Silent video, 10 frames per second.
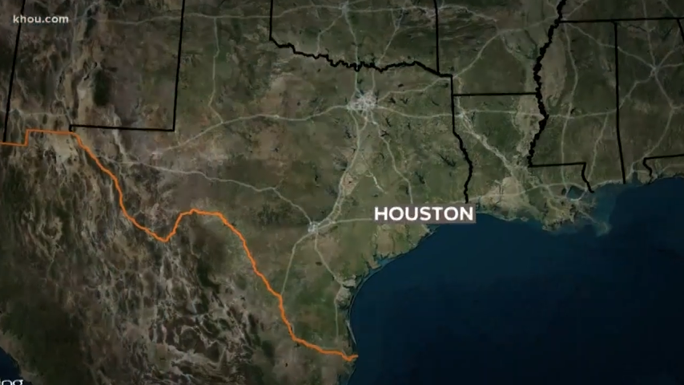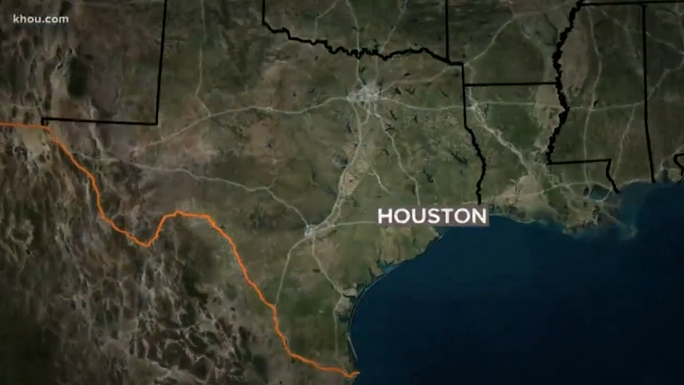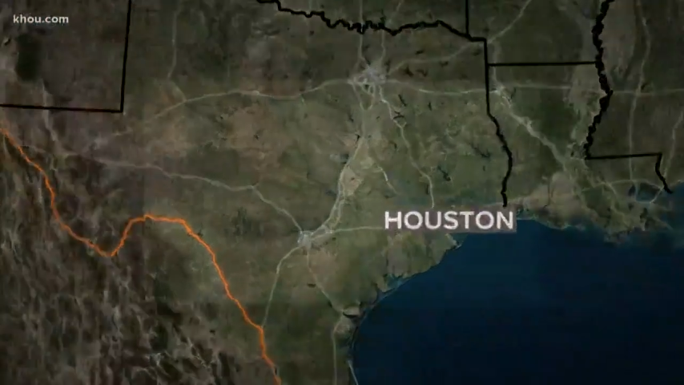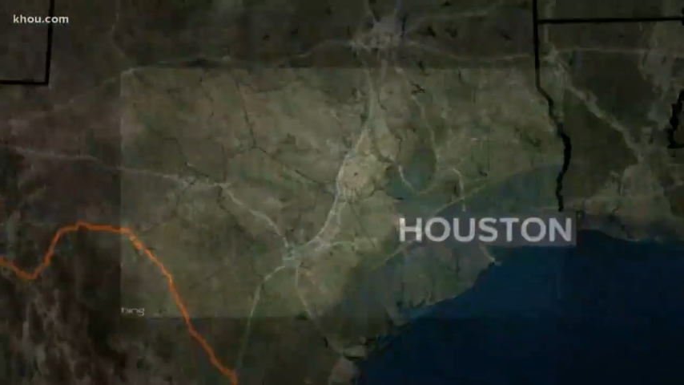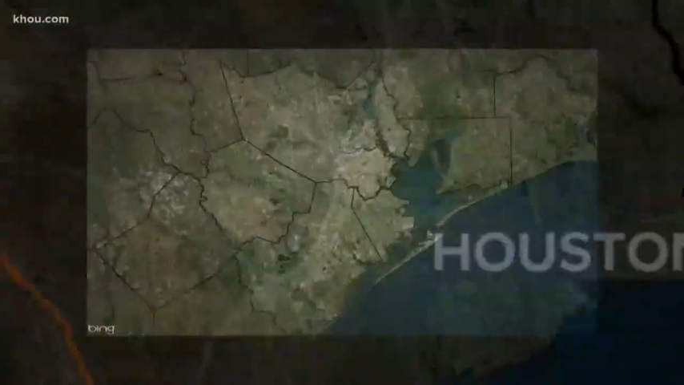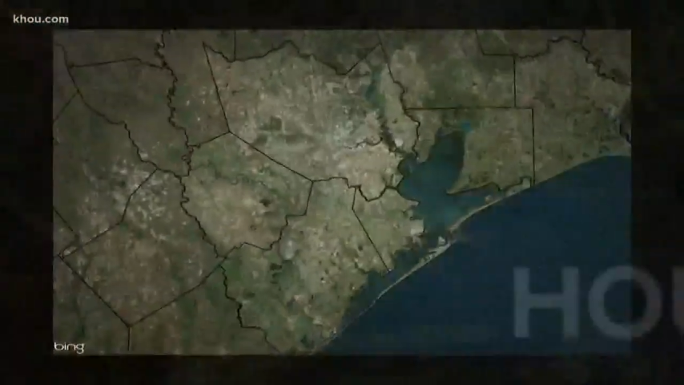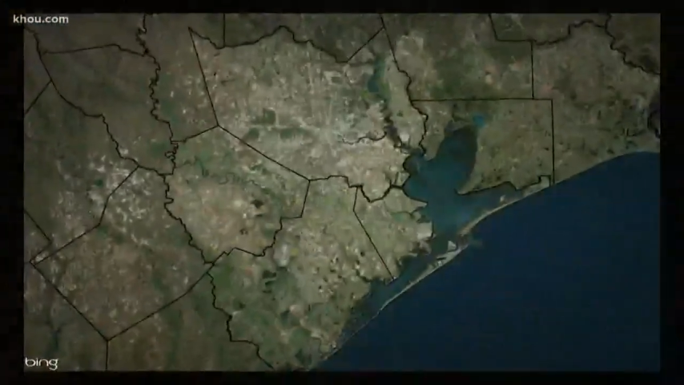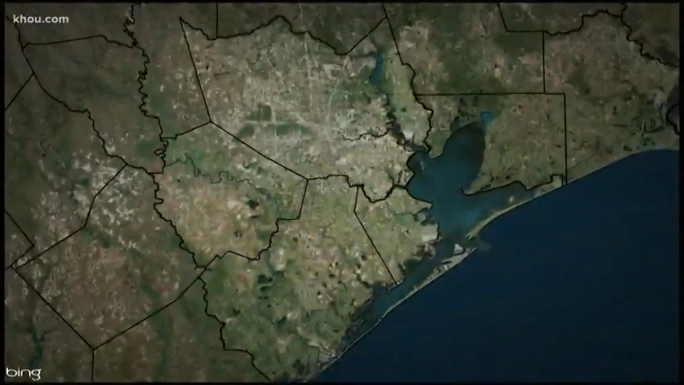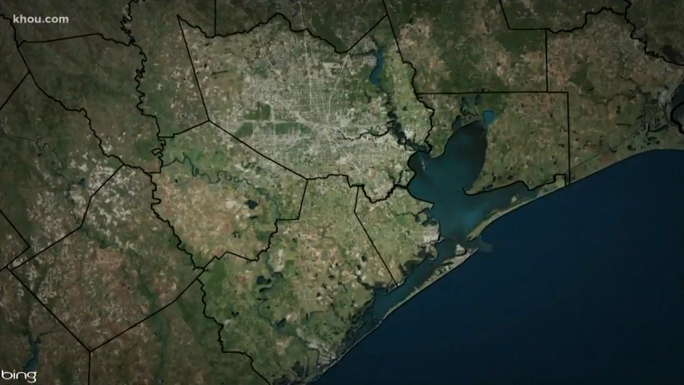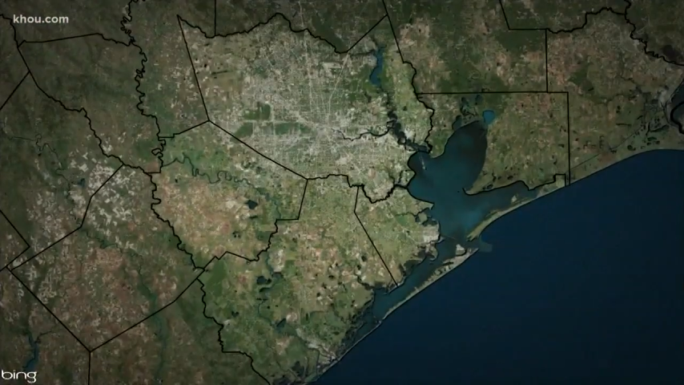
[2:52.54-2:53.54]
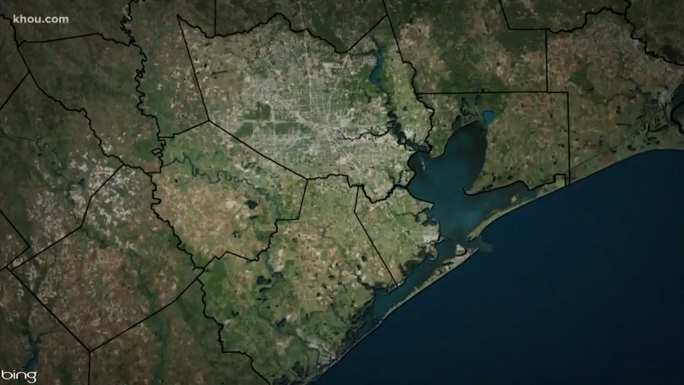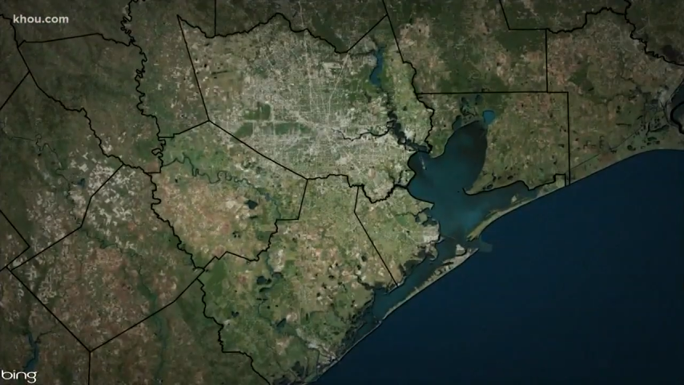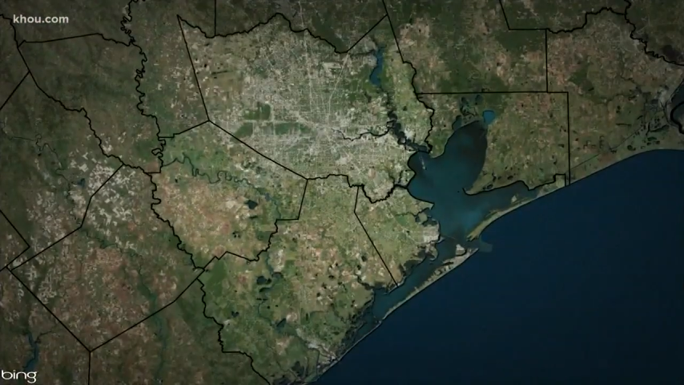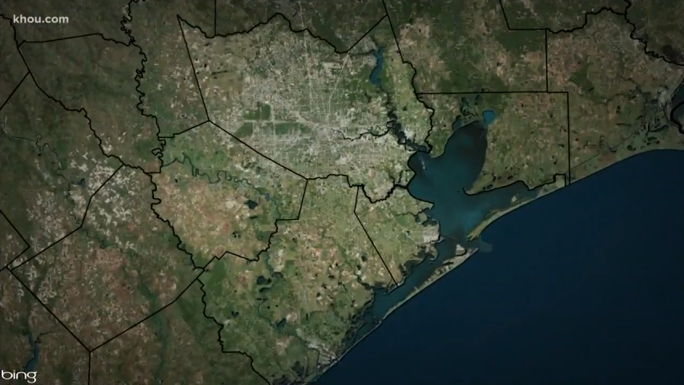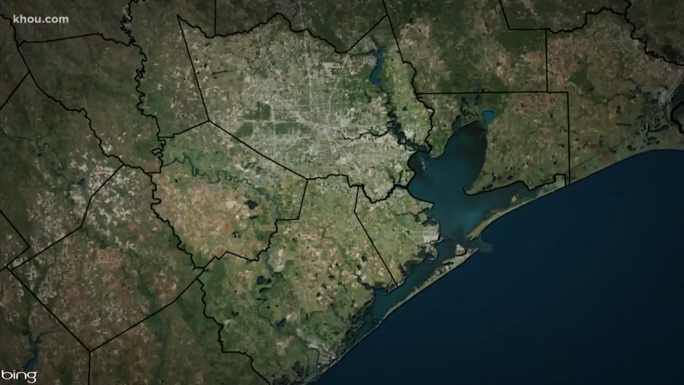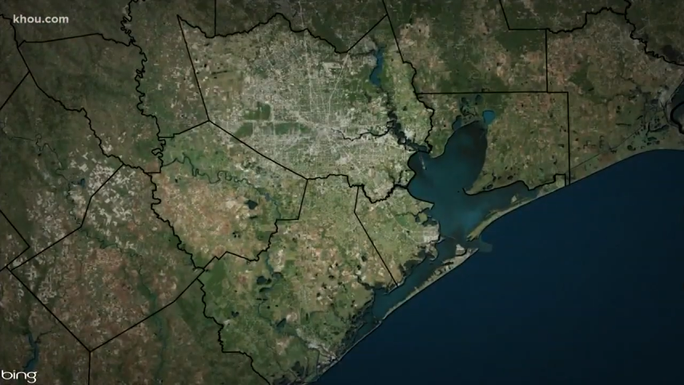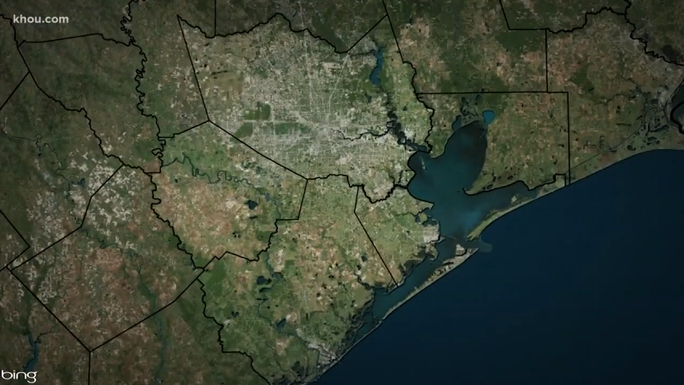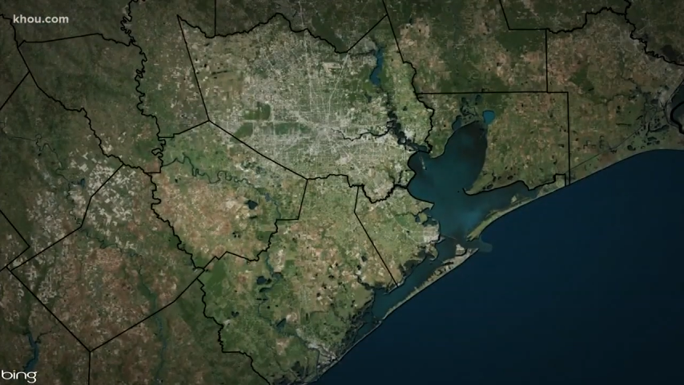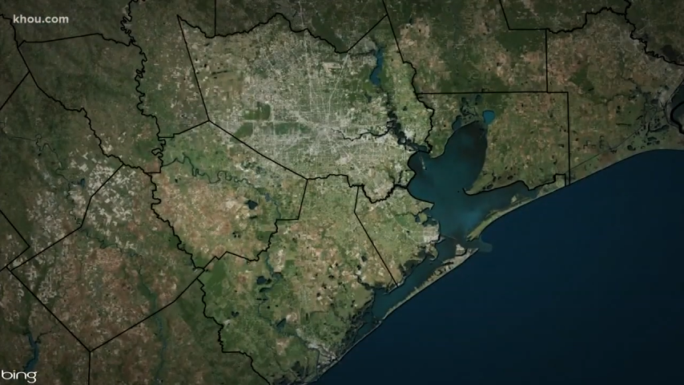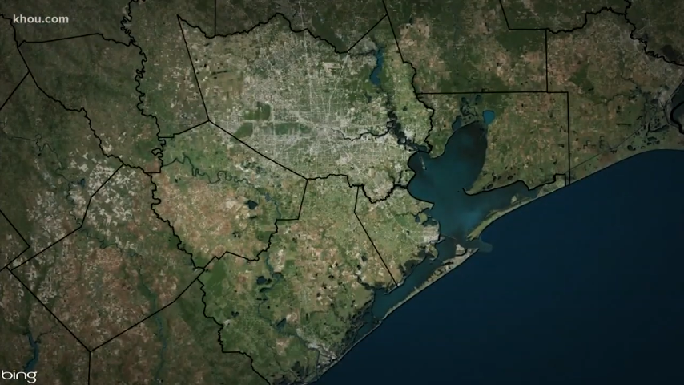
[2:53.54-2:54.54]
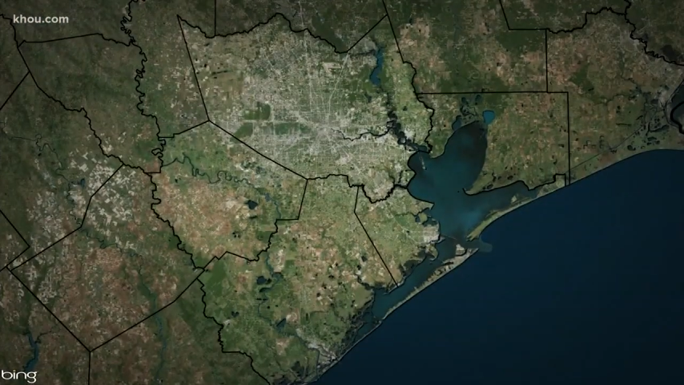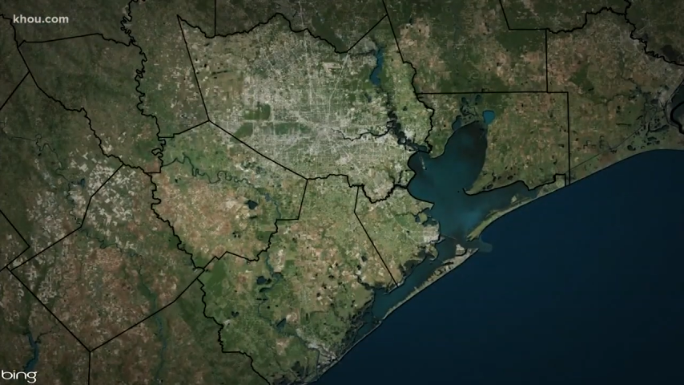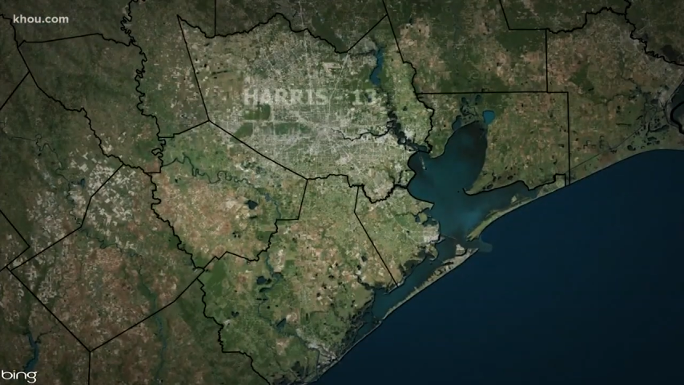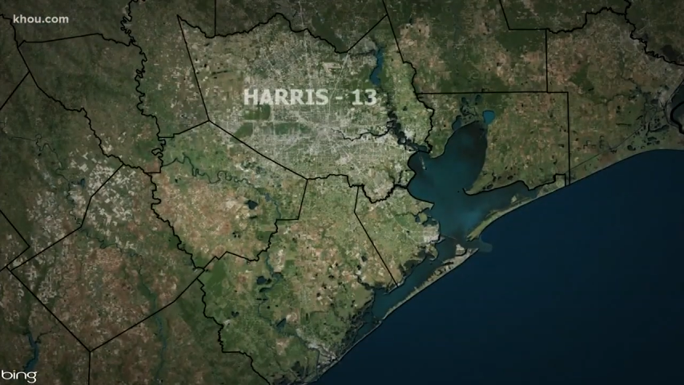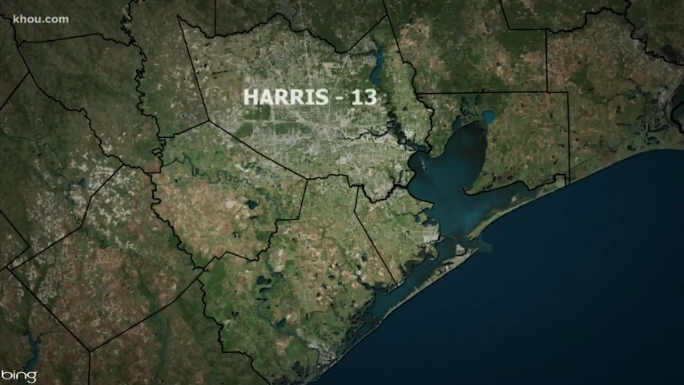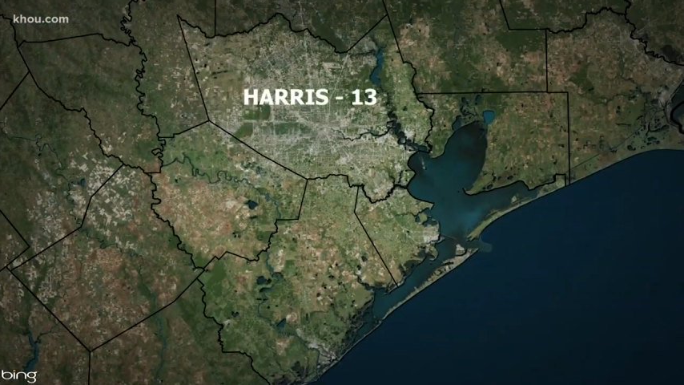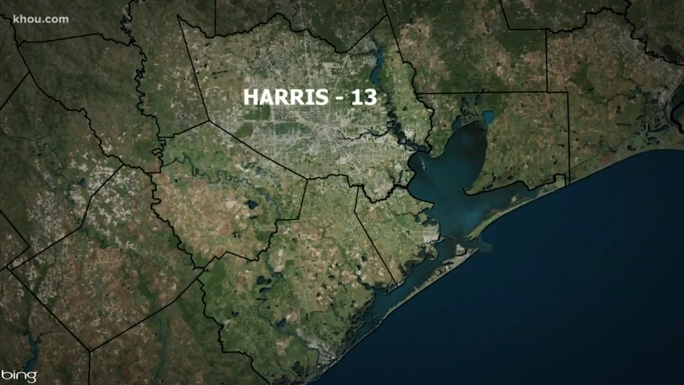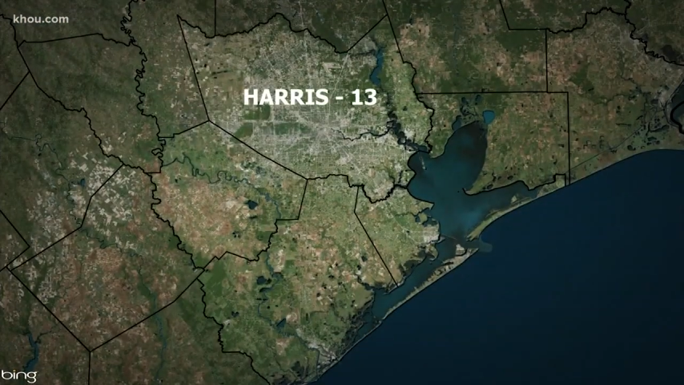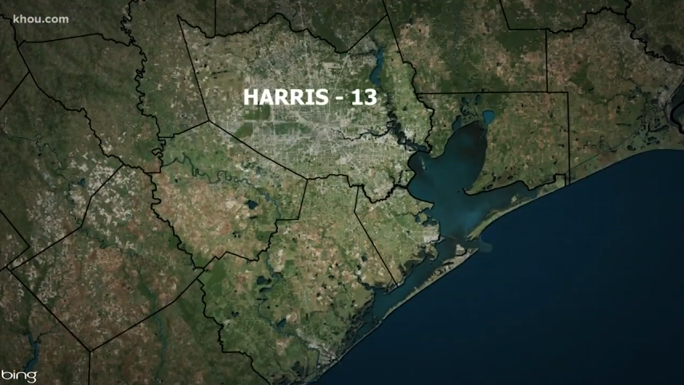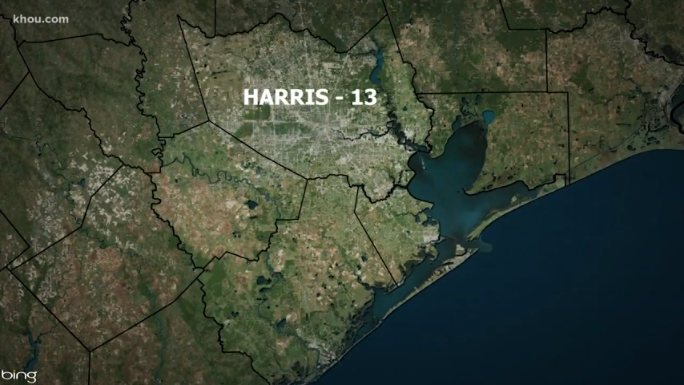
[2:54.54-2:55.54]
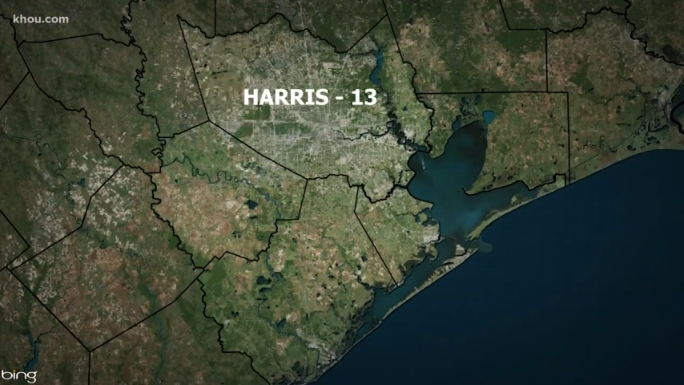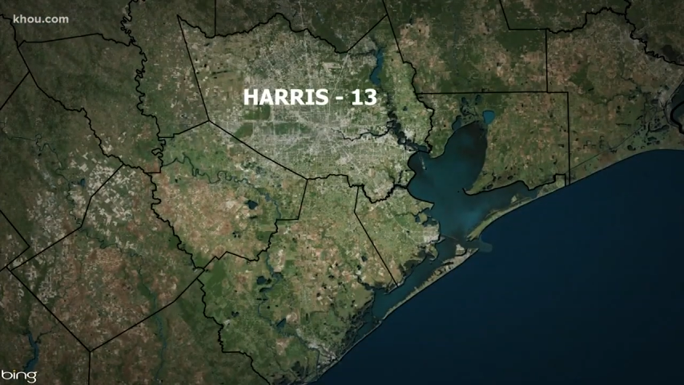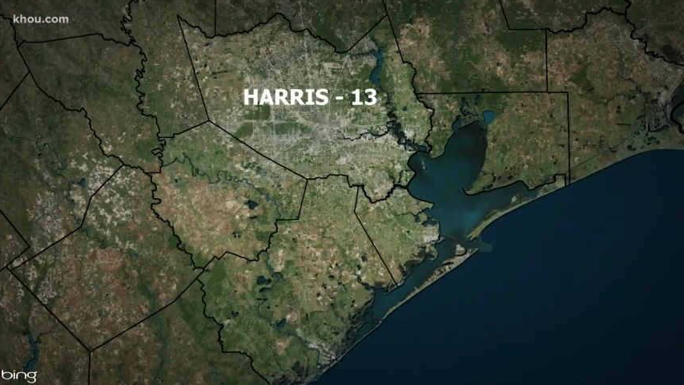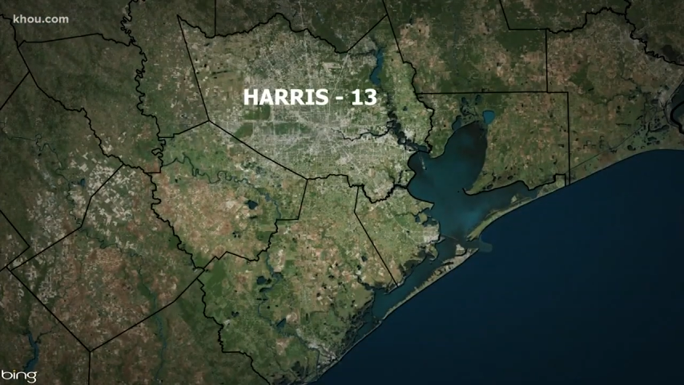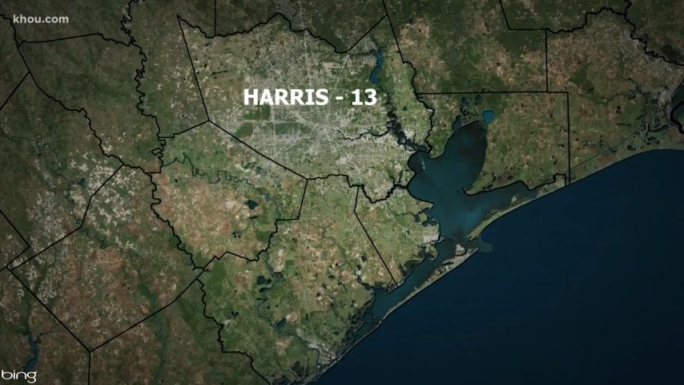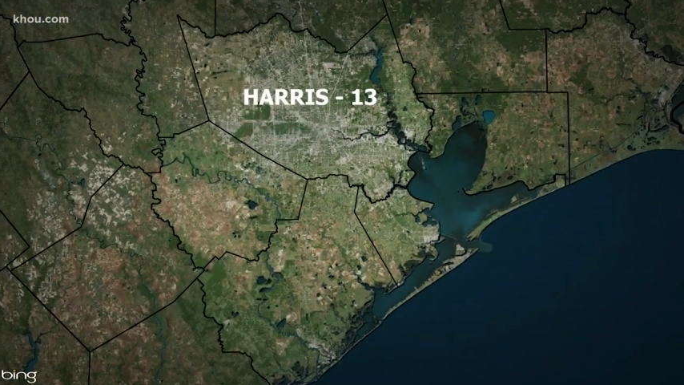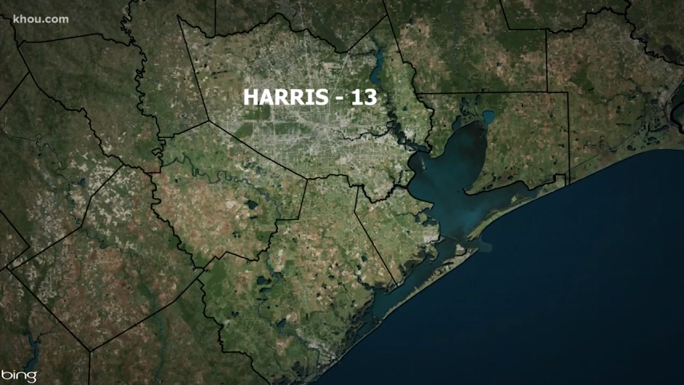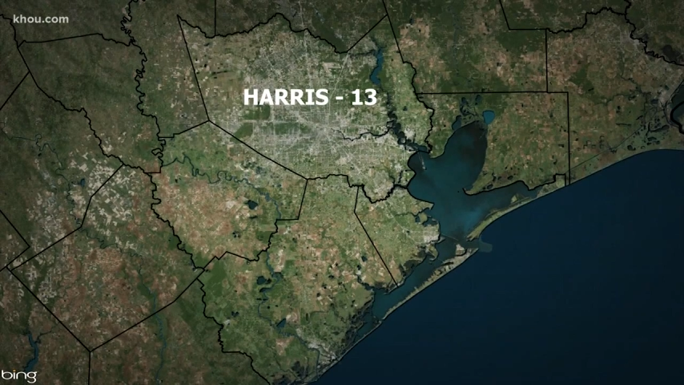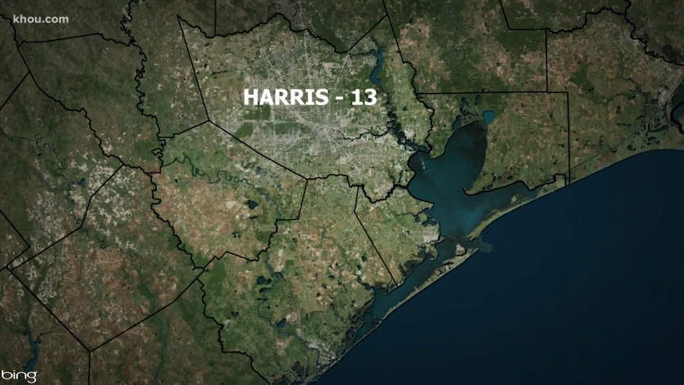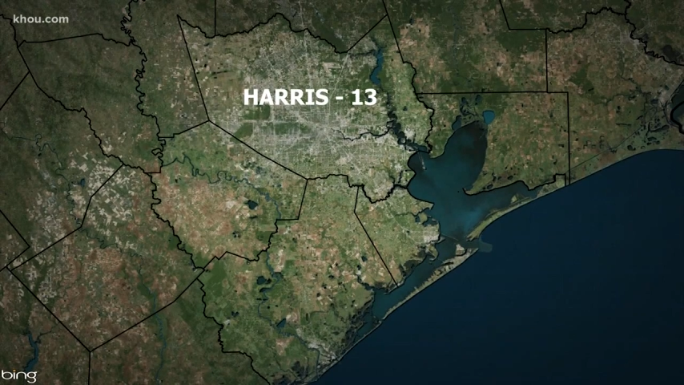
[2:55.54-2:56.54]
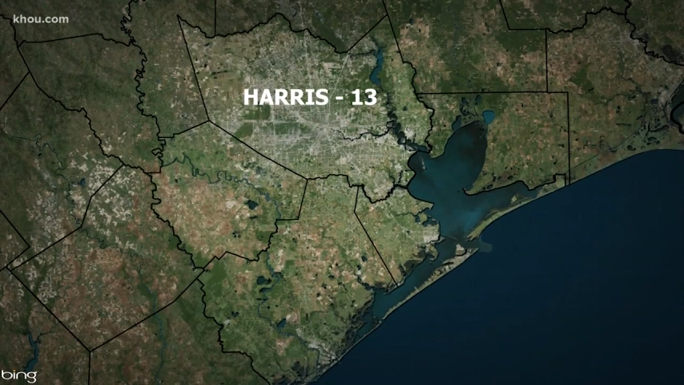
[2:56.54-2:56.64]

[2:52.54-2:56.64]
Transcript: Nobody's mouth can be seen.